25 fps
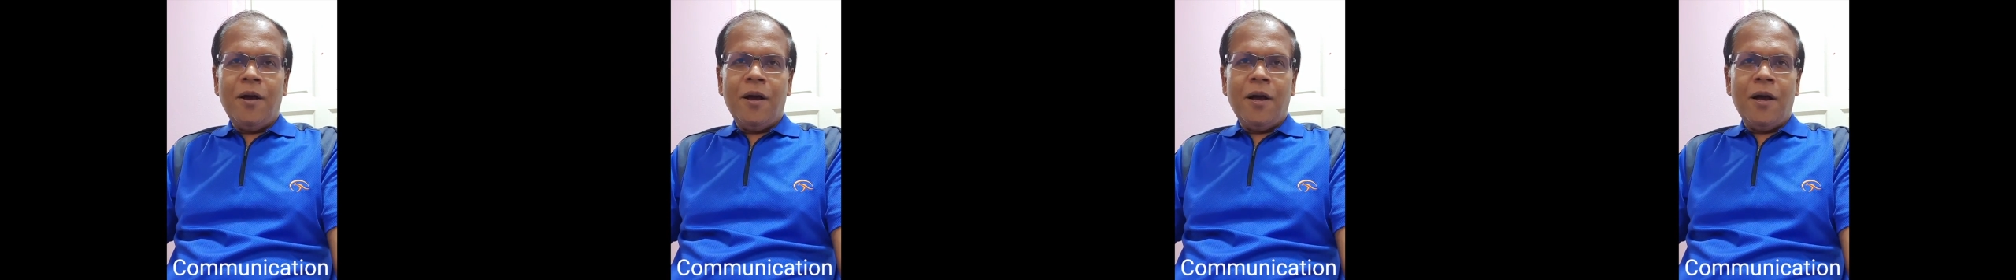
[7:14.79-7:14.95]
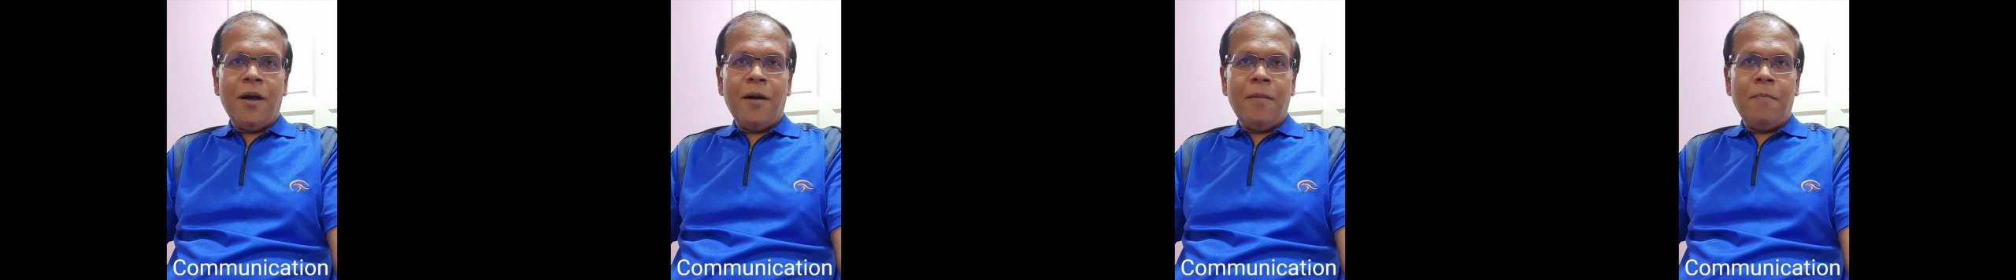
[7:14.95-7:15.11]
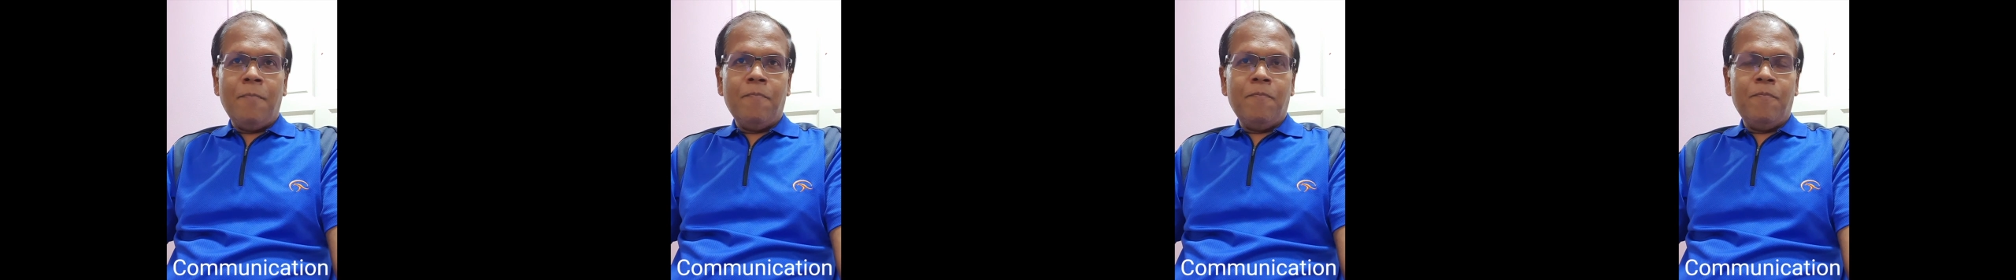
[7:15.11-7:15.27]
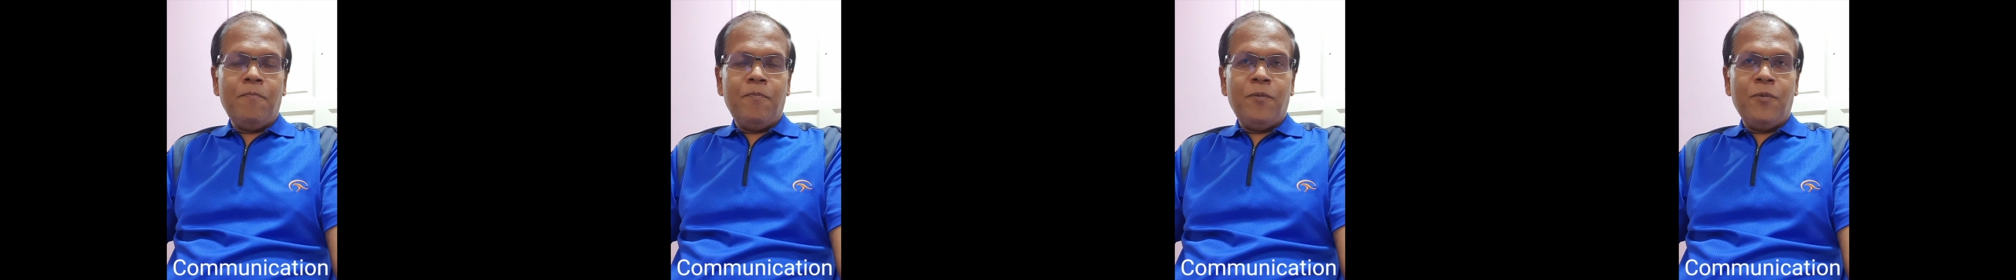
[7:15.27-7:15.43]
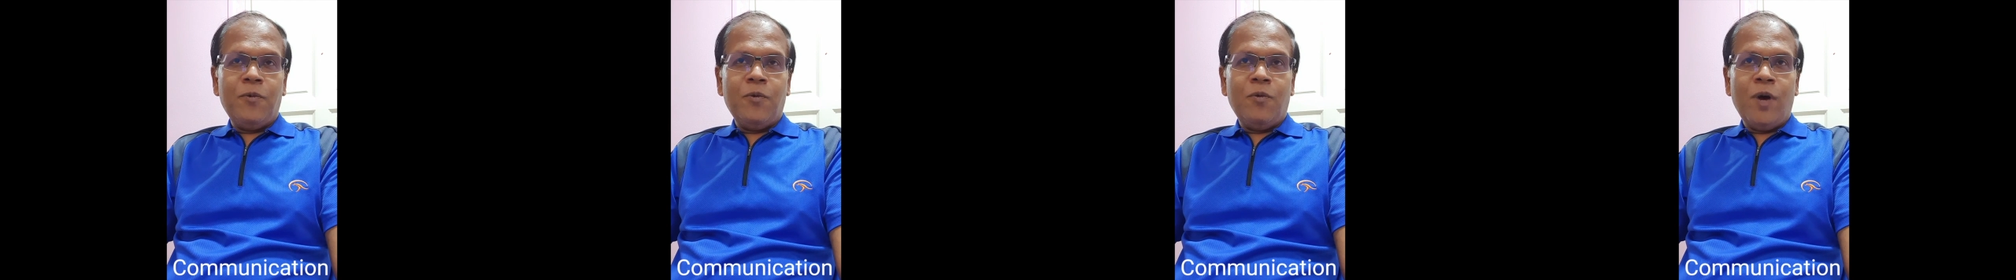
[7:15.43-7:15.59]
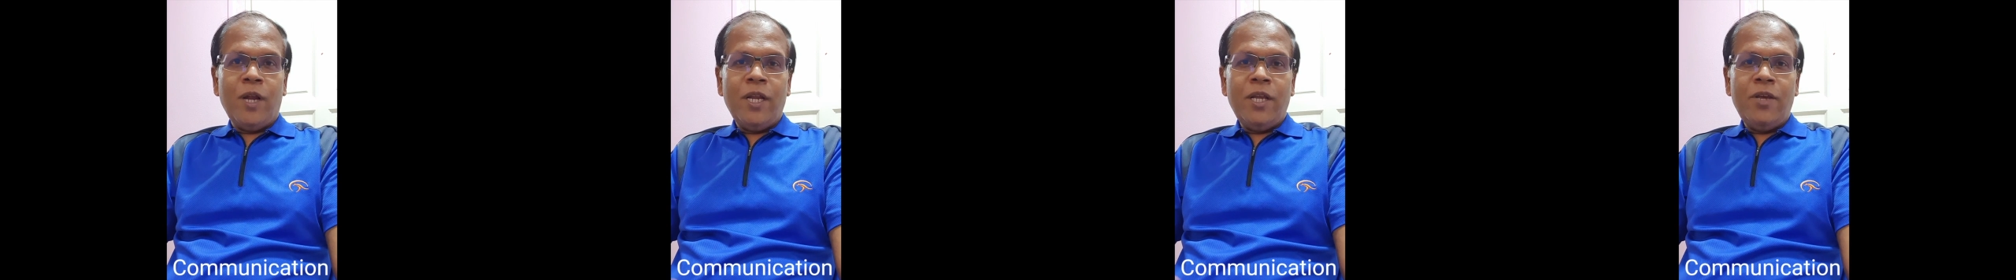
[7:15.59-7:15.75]

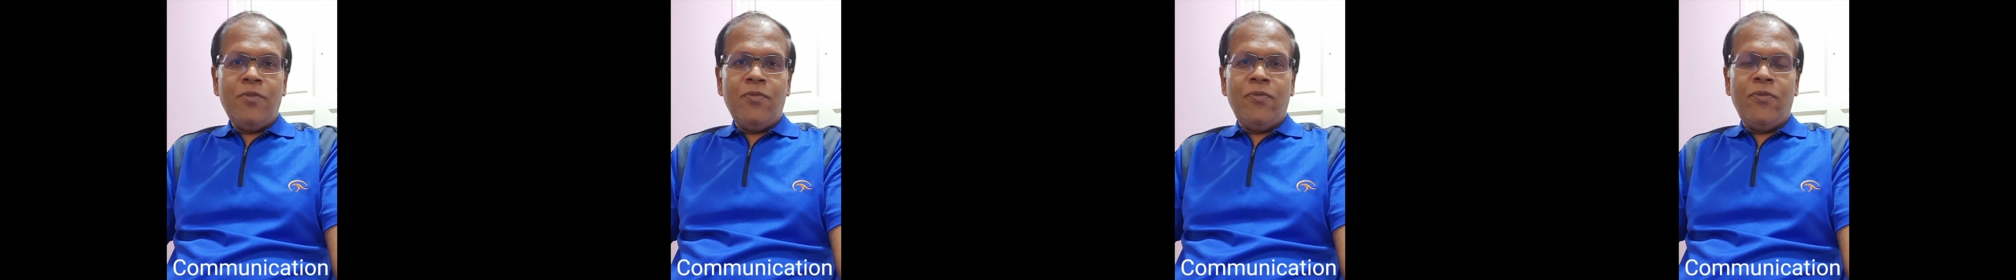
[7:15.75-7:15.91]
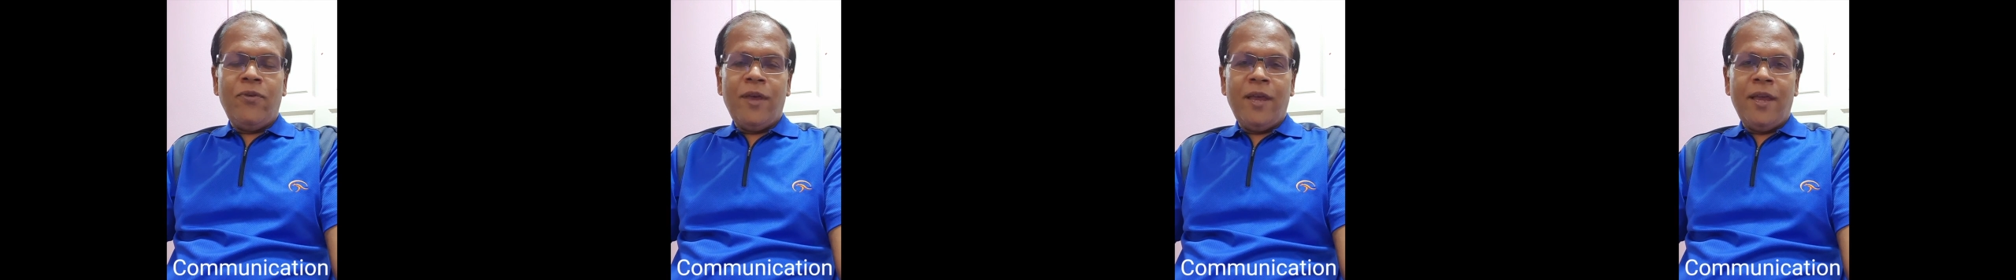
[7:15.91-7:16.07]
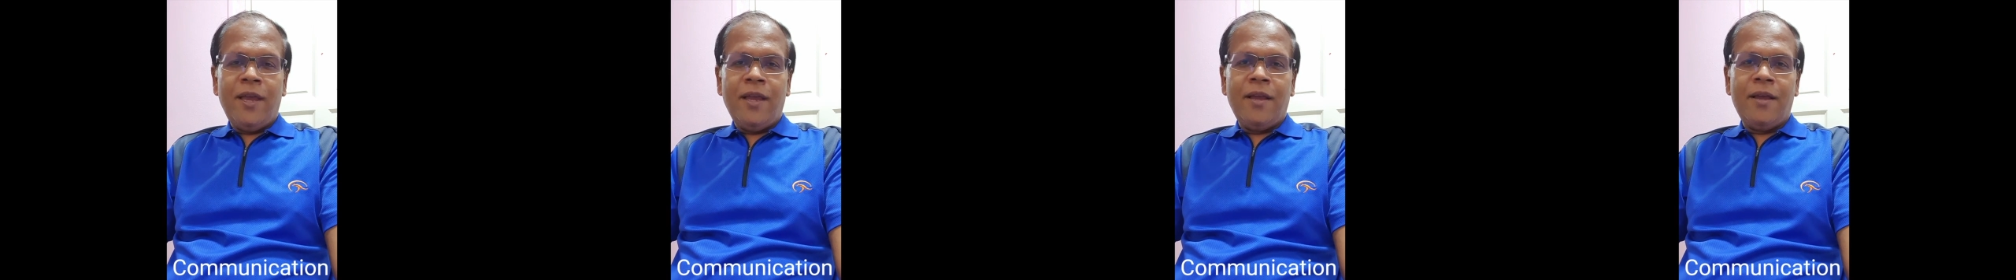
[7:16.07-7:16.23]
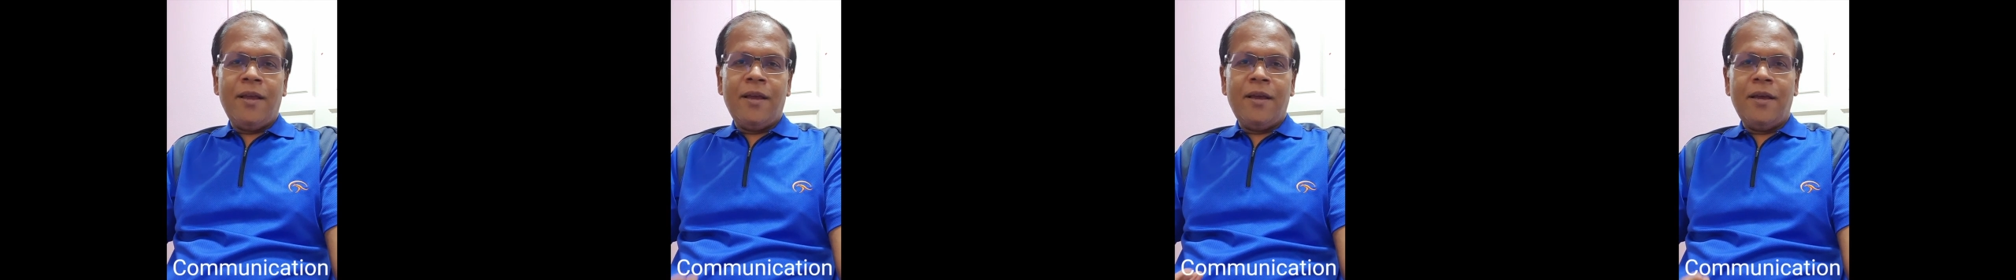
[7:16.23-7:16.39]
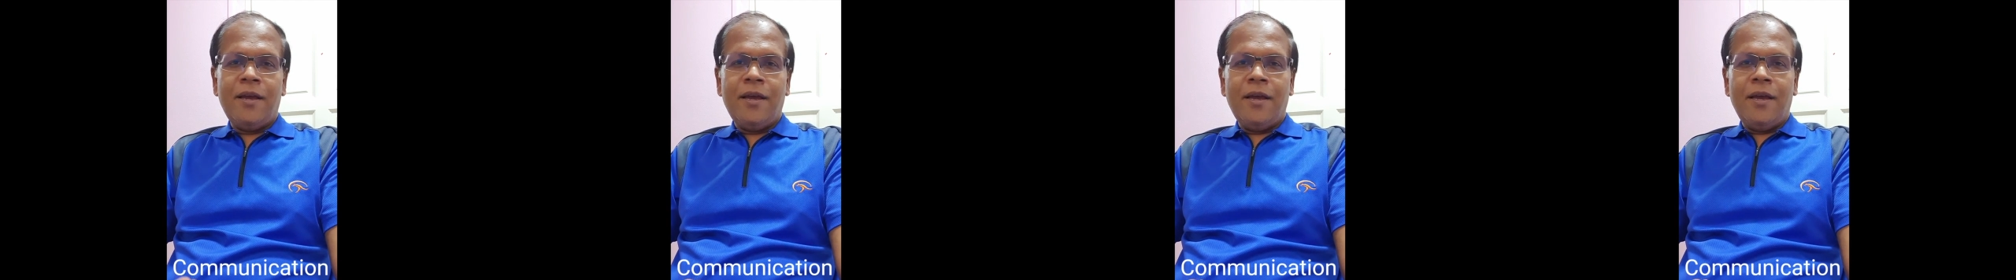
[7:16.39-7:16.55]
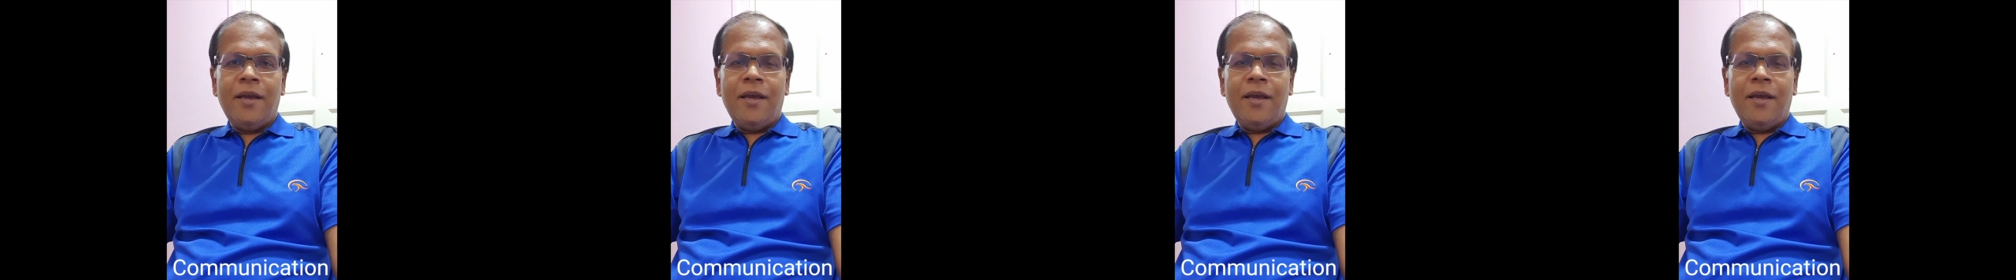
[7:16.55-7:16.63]
what do you think